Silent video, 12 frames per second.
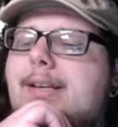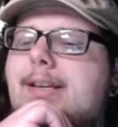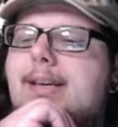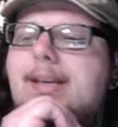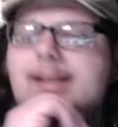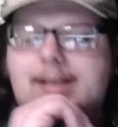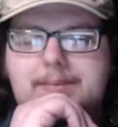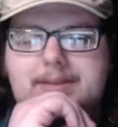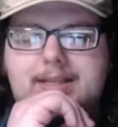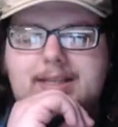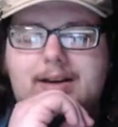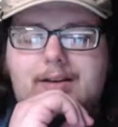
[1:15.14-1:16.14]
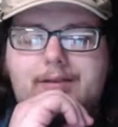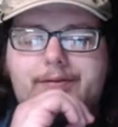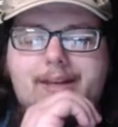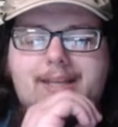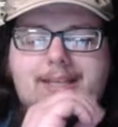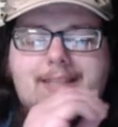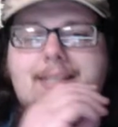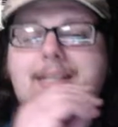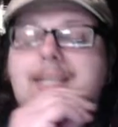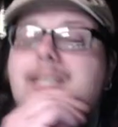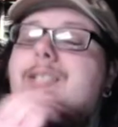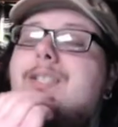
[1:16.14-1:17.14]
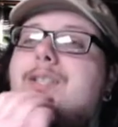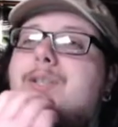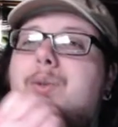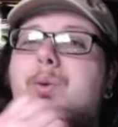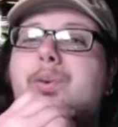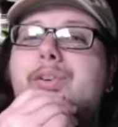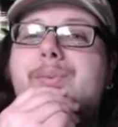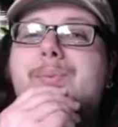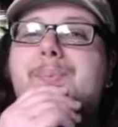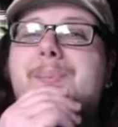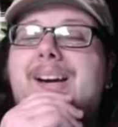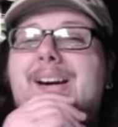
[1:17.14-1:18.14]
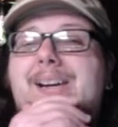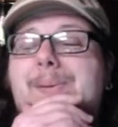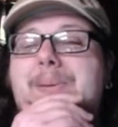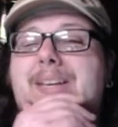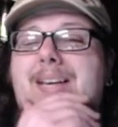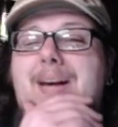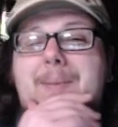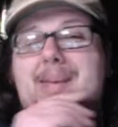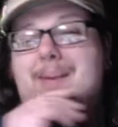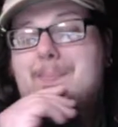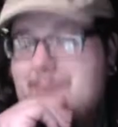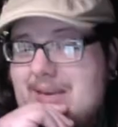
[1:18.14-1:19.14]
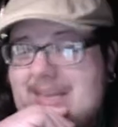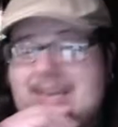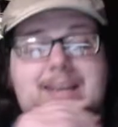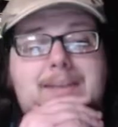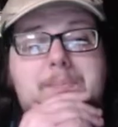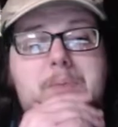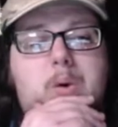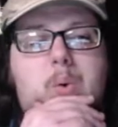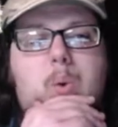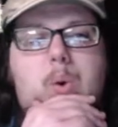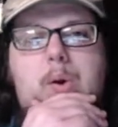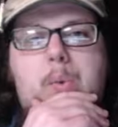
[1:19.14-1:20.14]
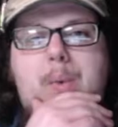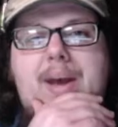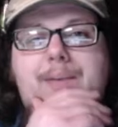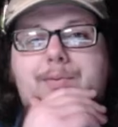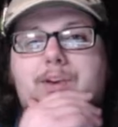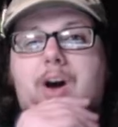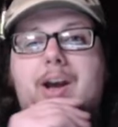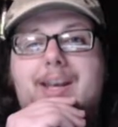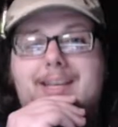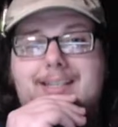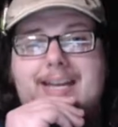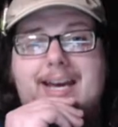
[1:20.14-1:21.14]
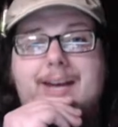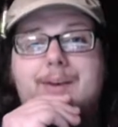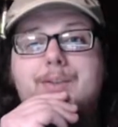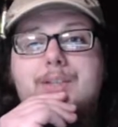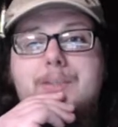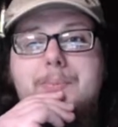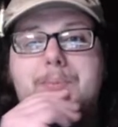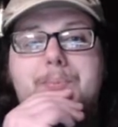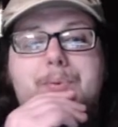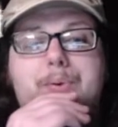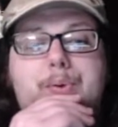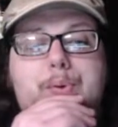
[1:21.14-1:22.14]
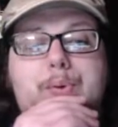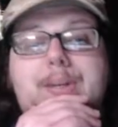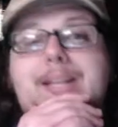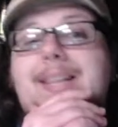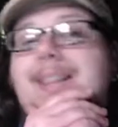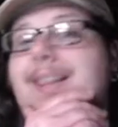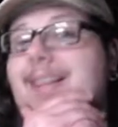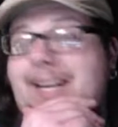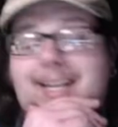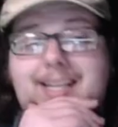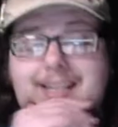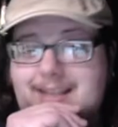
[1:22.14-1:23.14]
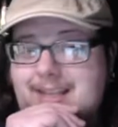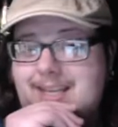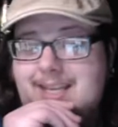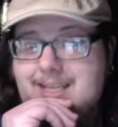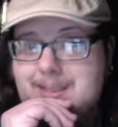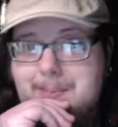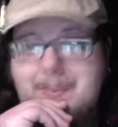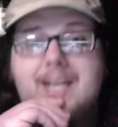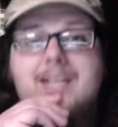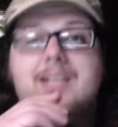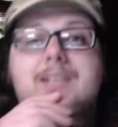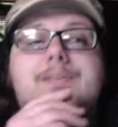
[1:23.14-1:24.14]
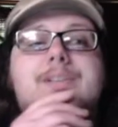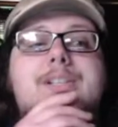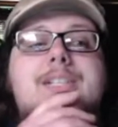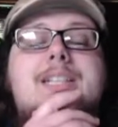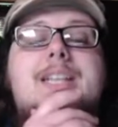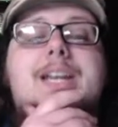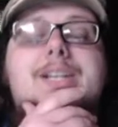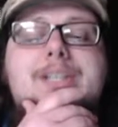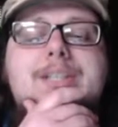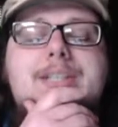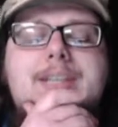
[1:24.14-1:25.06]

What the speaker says: in itself is sort of kind of become a meme or a way of talking down to people who like the expanded universe and Legends